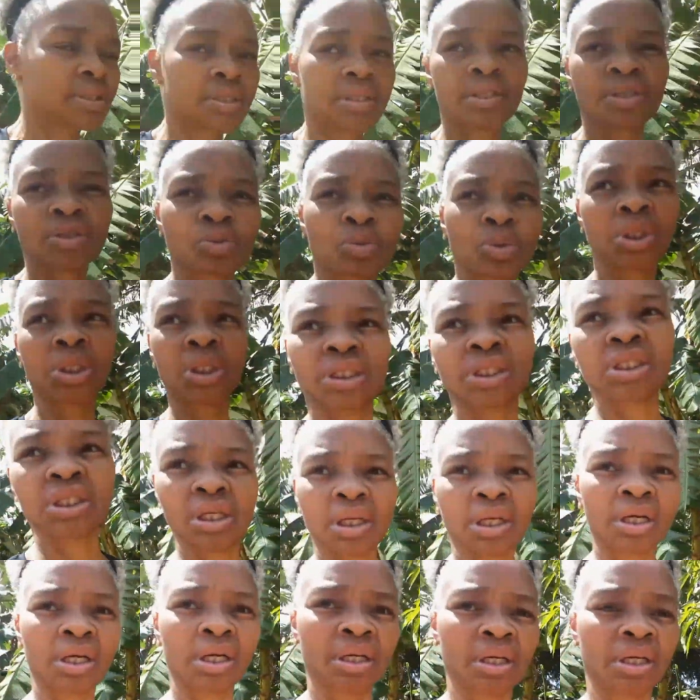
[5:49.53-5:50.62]
just wanted
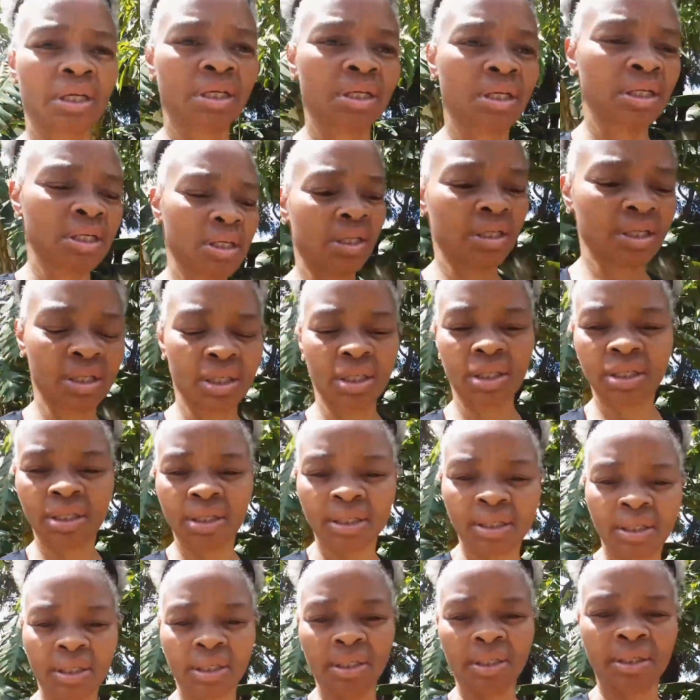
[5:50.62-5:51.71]
to,
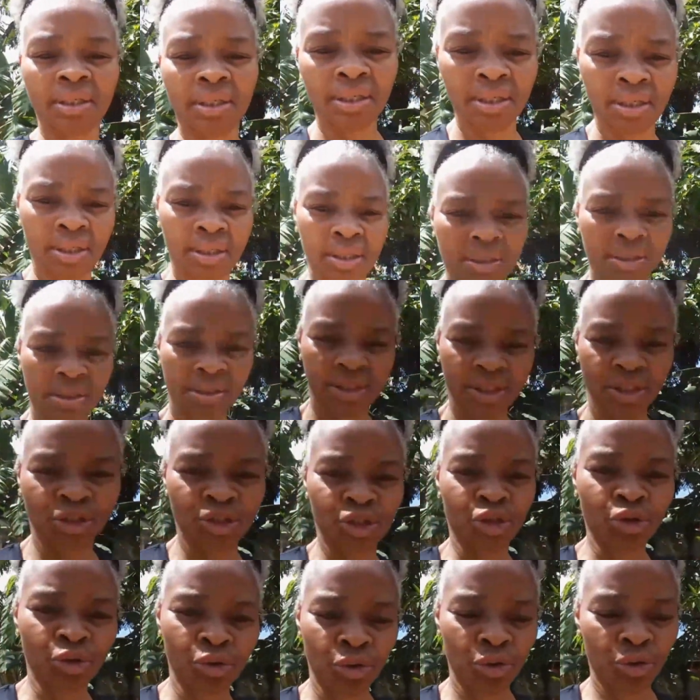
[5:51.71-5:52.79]
just
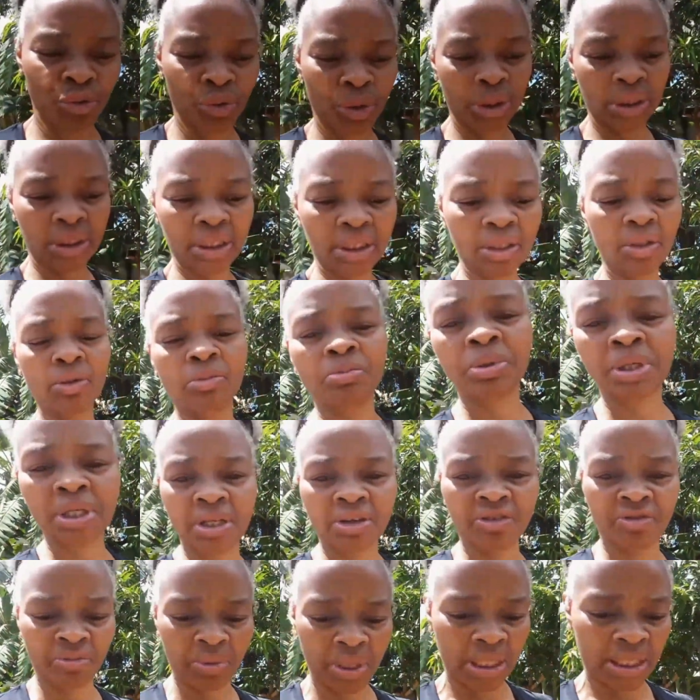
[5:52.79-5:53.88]
show you a little bit
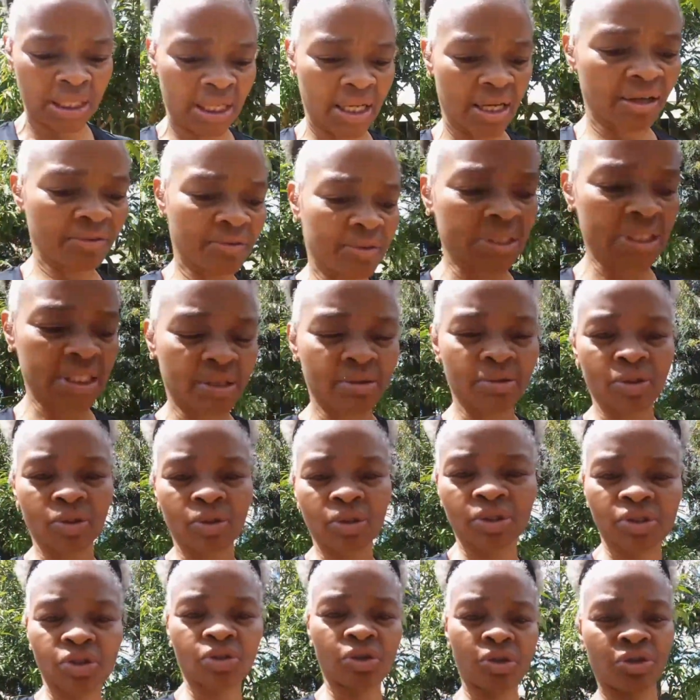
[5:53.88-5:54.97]
of my life. I said I was
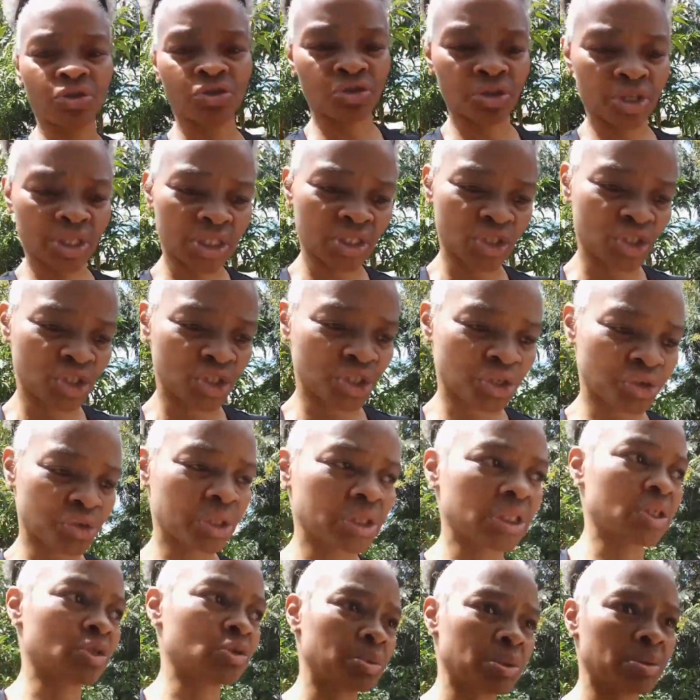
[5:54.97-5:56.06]
going to start trying to share
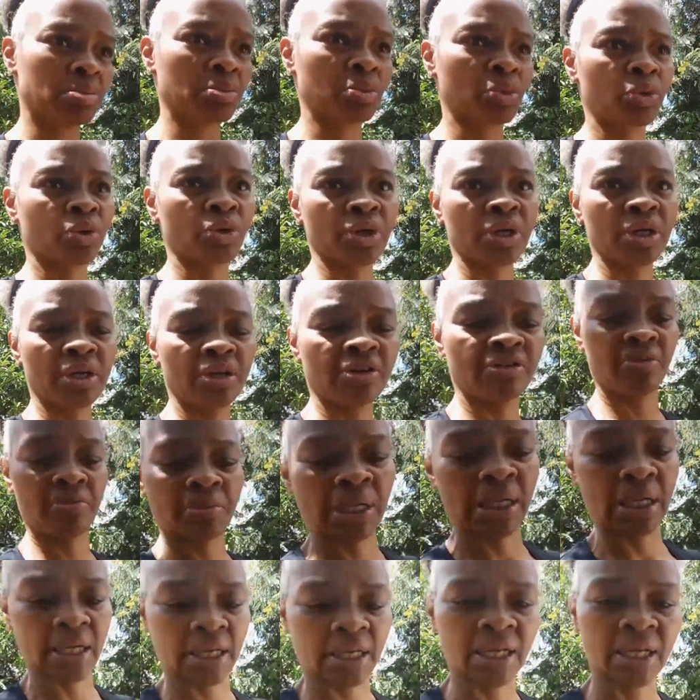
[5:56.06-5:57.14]
a little bit more of
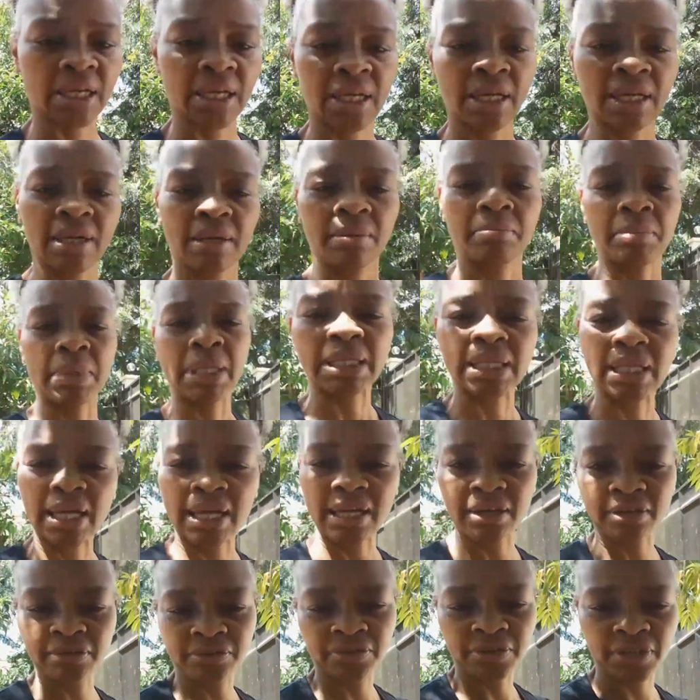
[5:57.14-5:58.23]
my
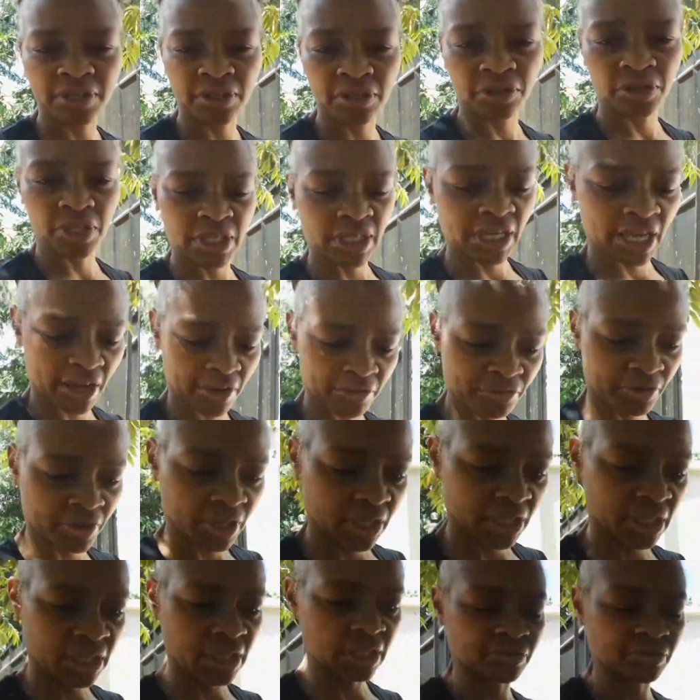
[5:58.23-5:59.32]
life here in Africa,